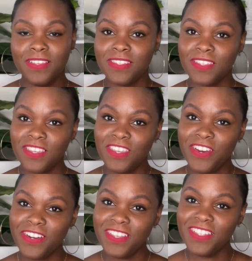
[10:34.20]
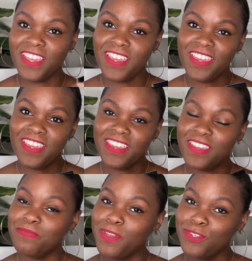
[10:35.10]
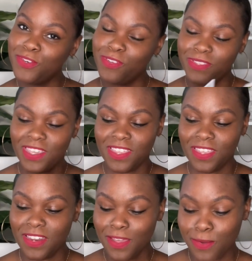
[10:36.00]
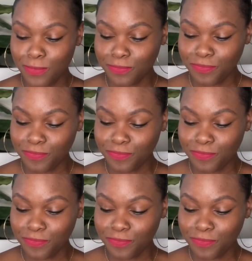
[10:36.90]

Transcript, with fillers: security tag, make sure you take that out.